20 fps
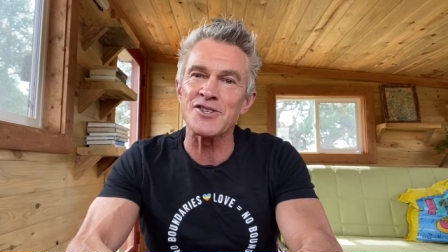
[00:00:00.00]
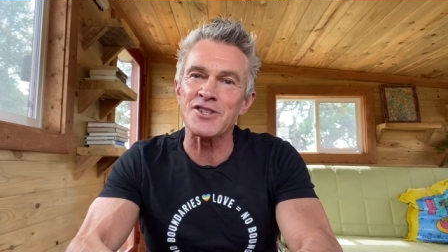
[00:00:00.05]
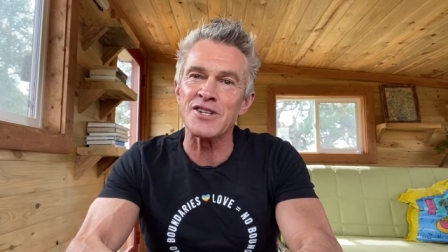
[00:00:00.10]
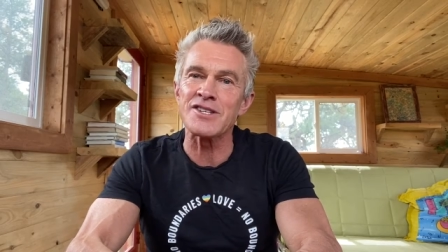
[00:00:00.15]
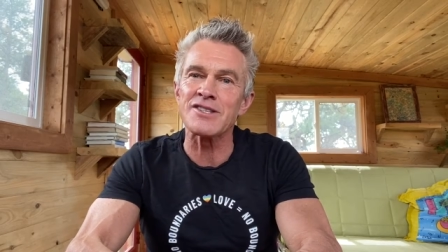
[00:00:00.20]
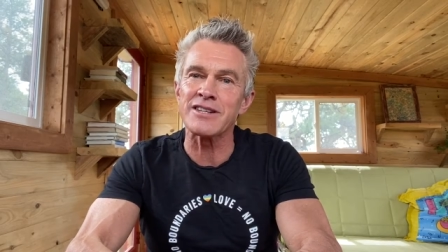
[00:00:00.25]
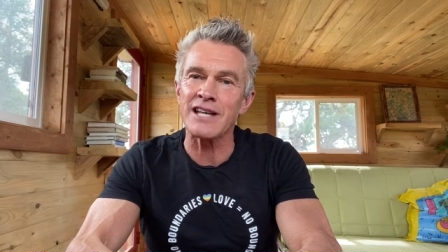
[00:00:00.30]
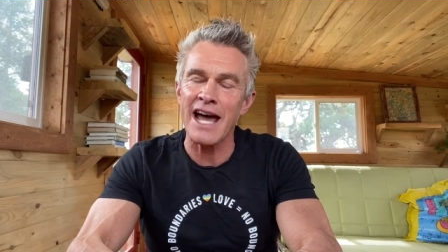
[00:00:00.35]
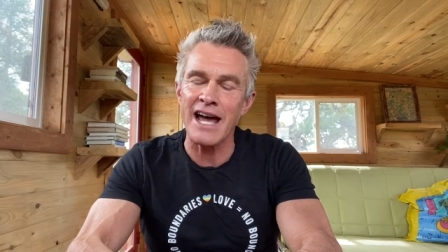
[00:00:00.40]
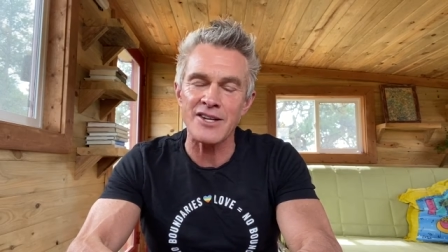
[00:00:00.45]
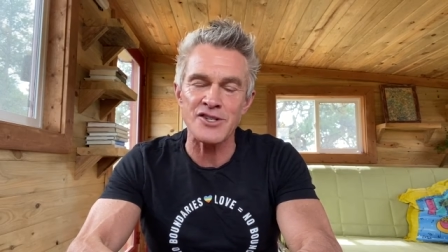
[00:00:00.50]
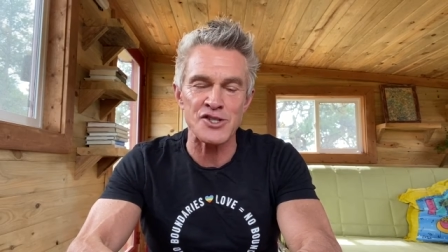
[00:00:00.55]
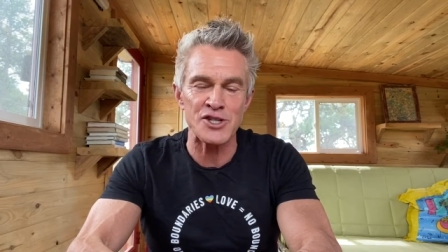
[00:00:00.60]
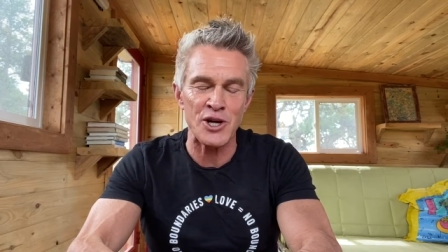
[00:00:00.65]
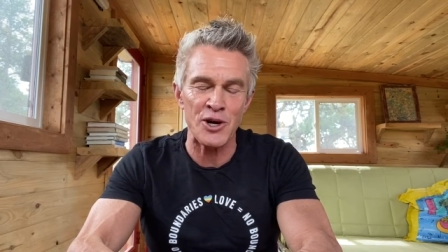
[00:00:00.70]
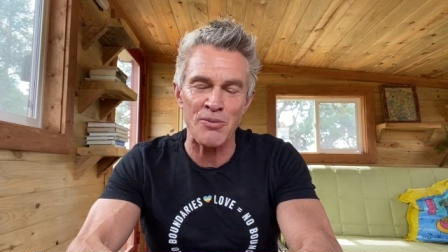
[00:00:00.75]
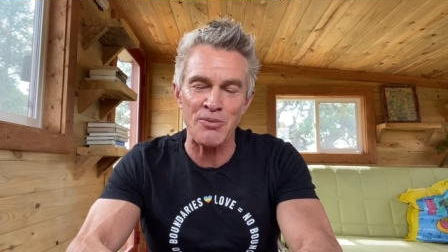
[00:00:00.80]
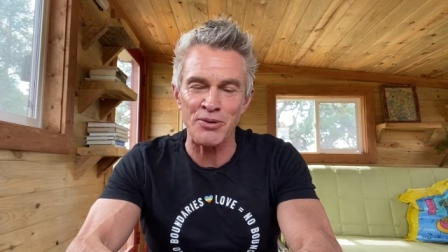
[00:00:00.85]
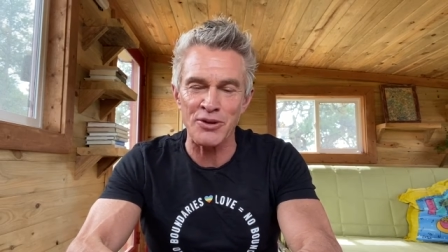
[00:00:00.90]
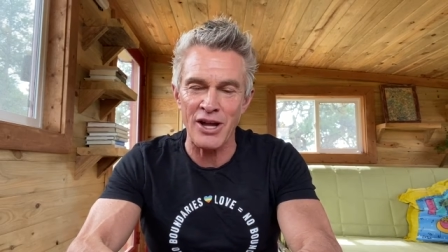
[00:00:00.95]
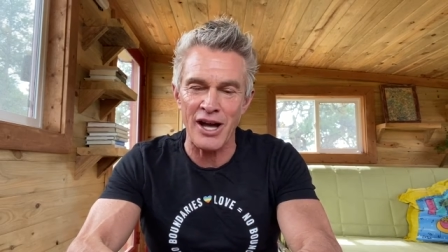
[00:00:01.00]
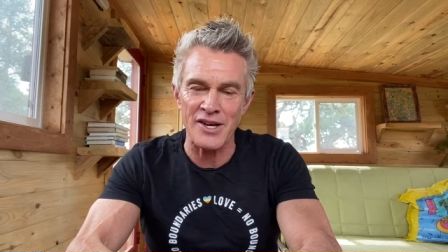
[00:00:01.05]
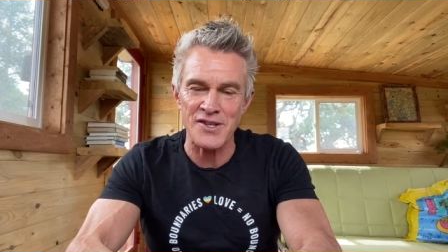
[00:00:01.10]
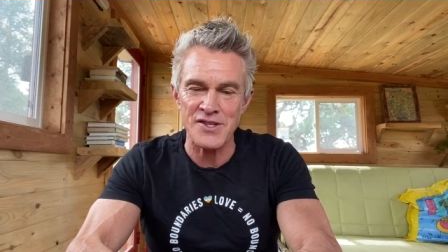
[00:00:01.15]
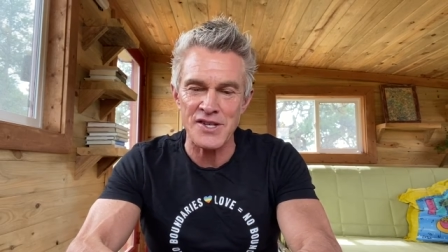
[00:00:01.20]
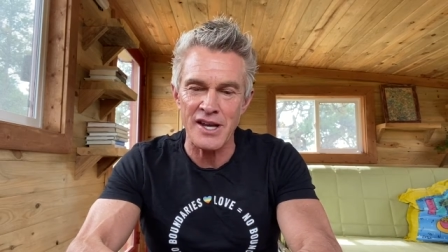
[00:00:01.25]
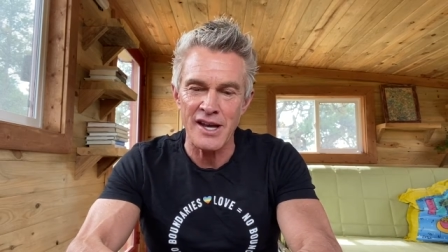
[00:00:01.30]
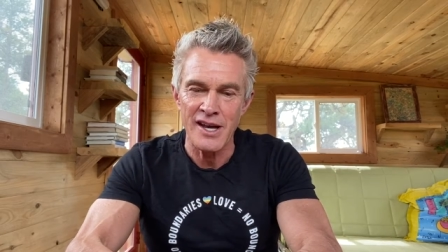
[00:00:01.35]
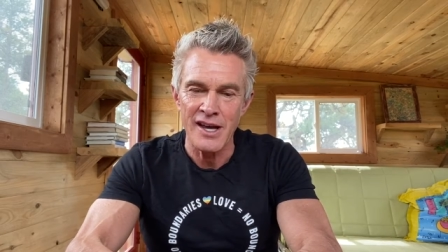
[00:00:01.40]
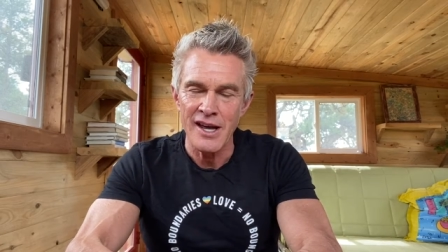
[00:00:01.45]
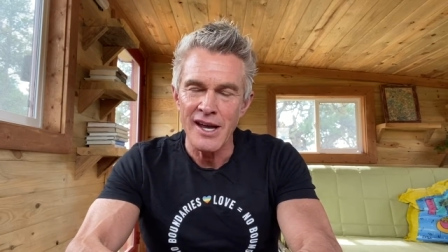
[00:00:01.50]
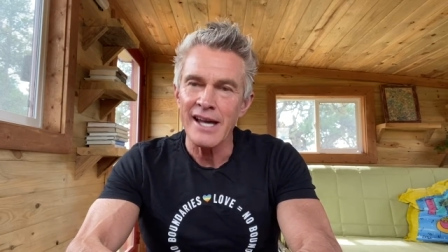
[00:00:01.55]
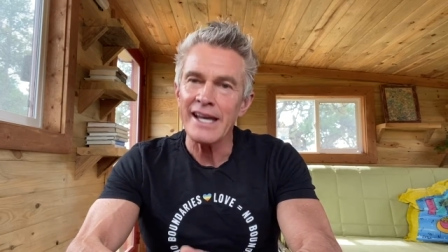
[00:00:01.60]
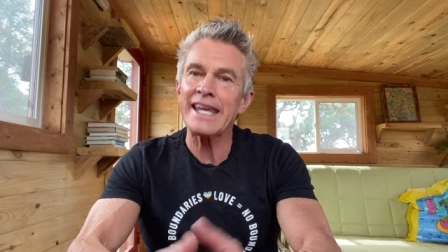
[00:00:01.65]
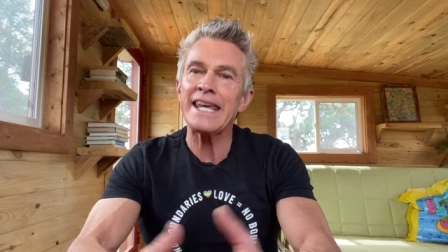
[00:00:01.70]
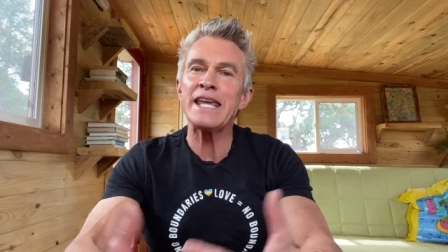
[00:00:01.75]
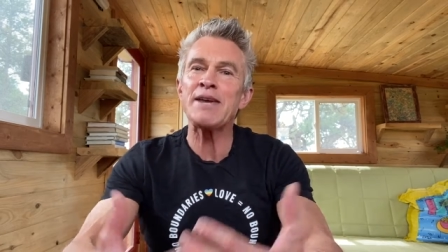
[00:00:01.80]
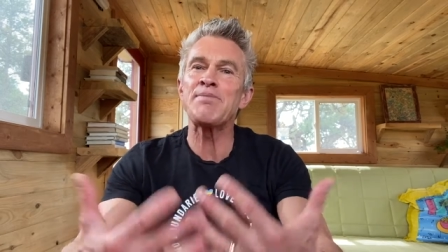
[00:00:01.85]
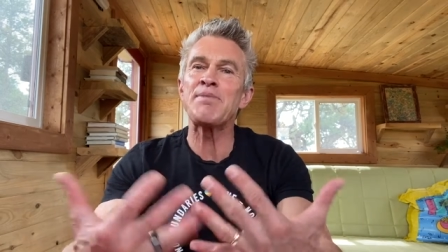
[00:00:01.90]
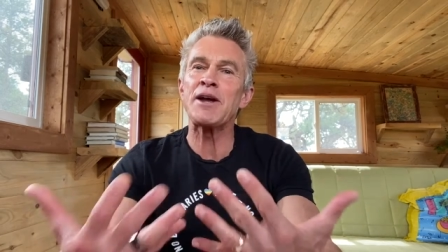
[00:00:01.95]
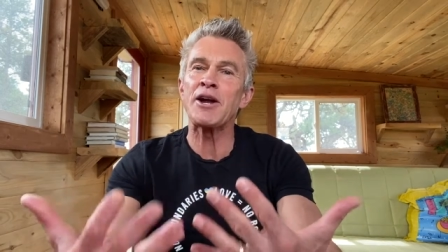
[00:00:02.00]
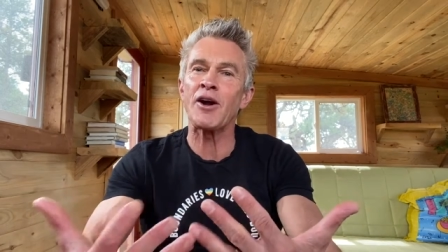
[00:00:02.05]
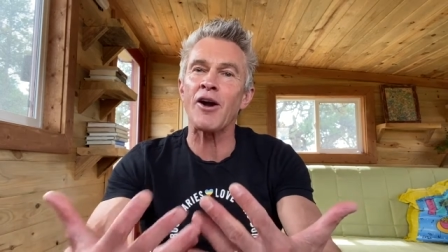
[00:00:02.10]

this last year plus keeping